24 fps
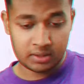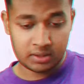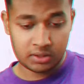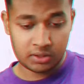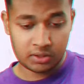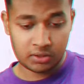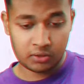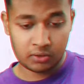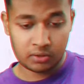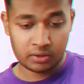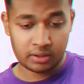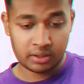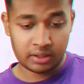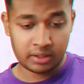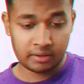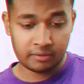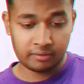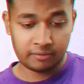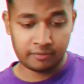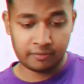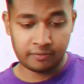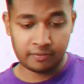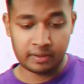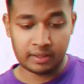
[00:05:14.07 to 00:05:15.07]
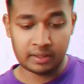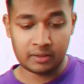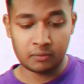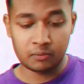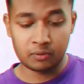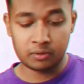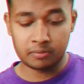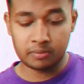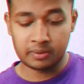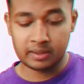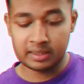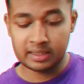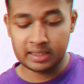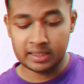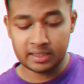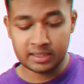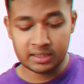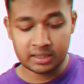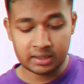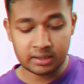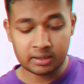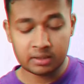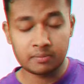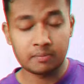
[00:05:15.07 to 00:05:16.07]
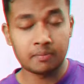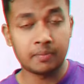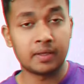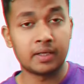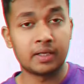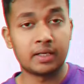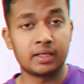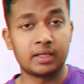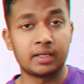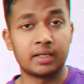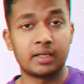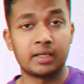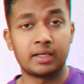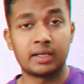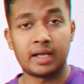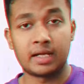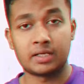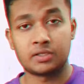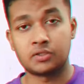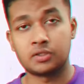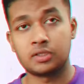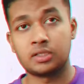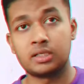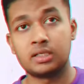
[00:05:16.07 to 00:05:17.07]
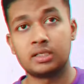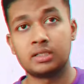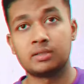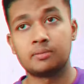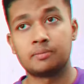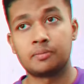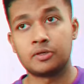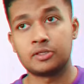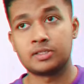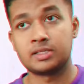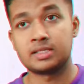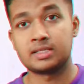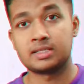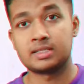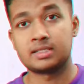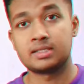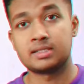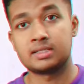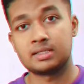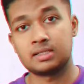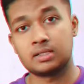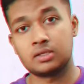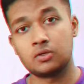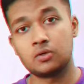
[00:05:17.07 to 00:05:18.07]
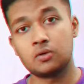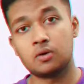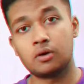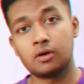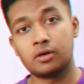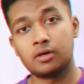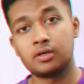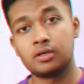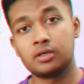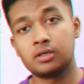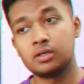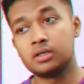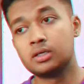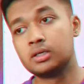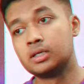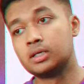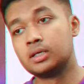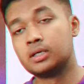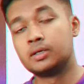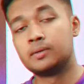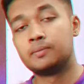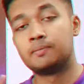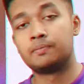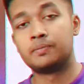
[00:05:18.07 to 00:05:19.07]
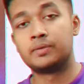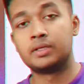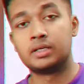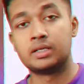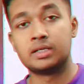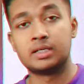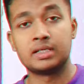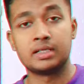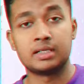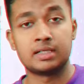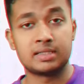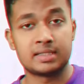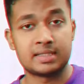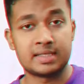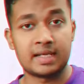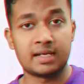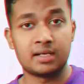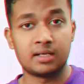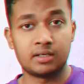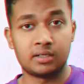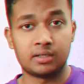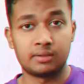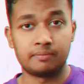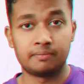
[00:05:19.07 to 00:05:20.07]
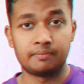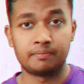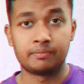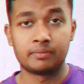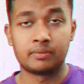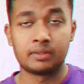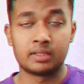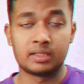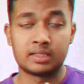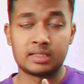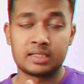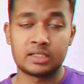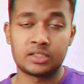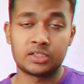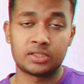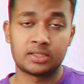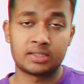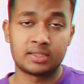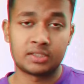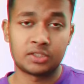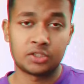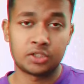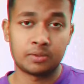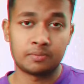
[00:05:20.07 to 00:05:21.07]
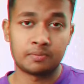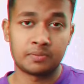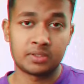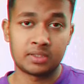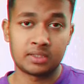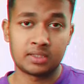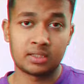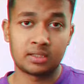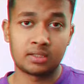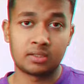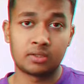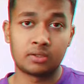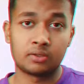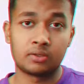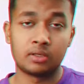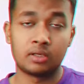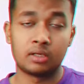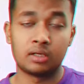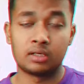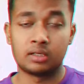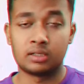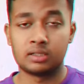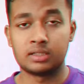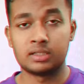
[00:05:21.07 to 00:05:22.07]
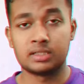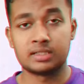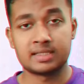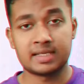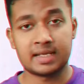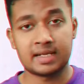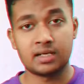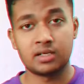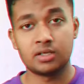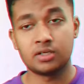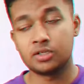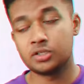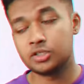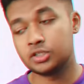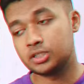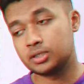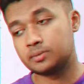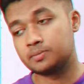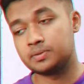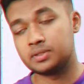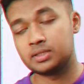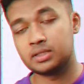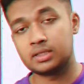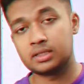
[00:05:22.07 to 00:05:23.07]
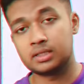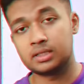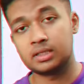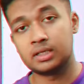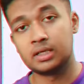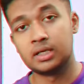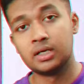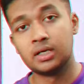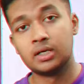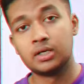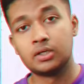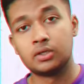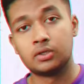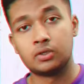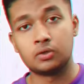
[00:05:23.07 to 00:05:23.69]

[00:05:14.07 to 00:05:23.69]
wasn't sure if it would be legit, but it actually, the process is you order, the seller ships it, the seller ships it